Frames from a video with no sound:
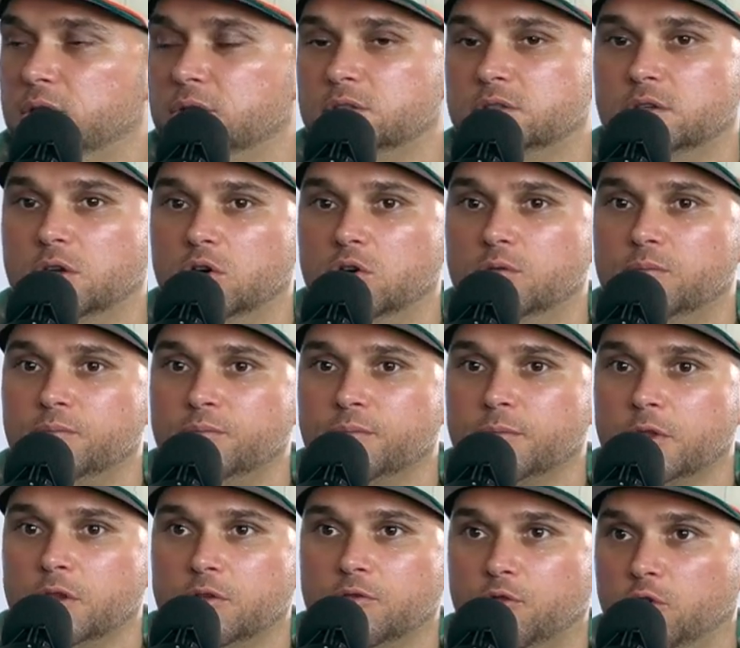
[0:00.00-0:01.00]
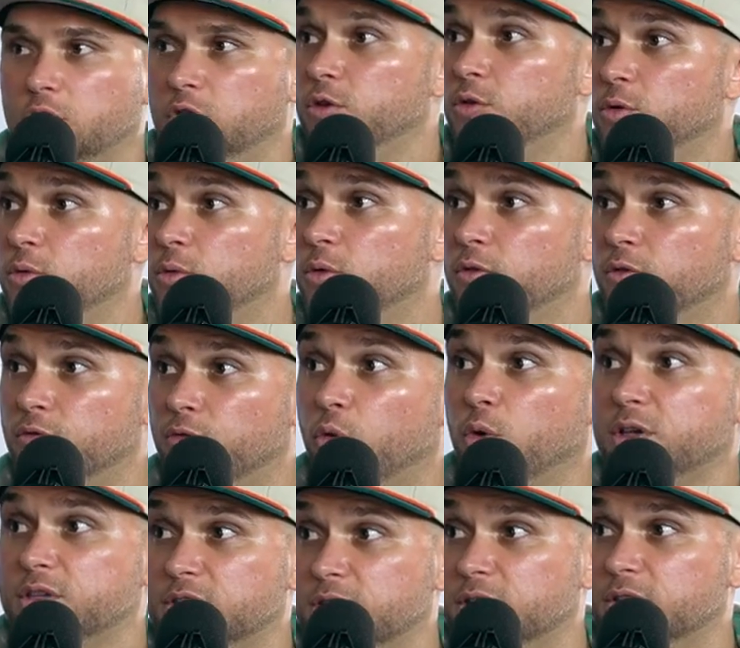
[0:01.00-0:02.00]
And so for you,
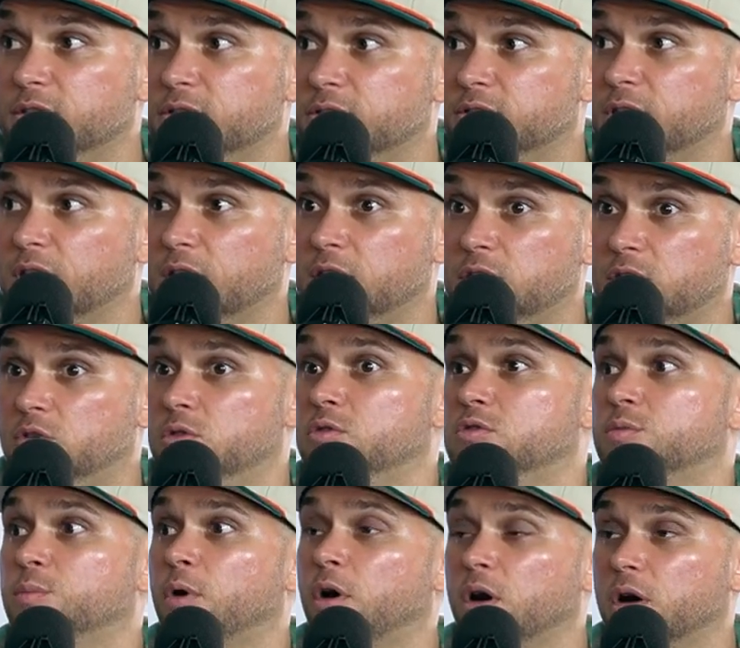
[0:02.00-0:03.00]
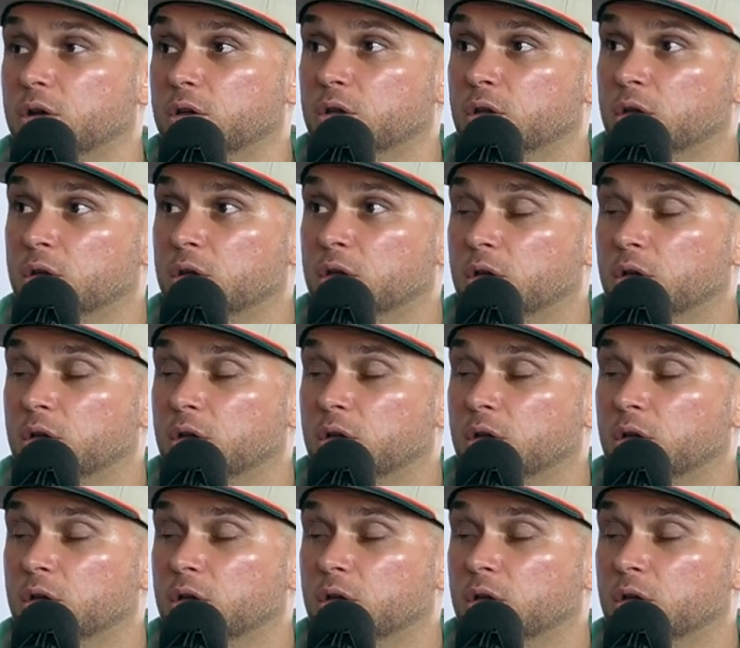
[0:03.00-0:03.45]
voice is a huge part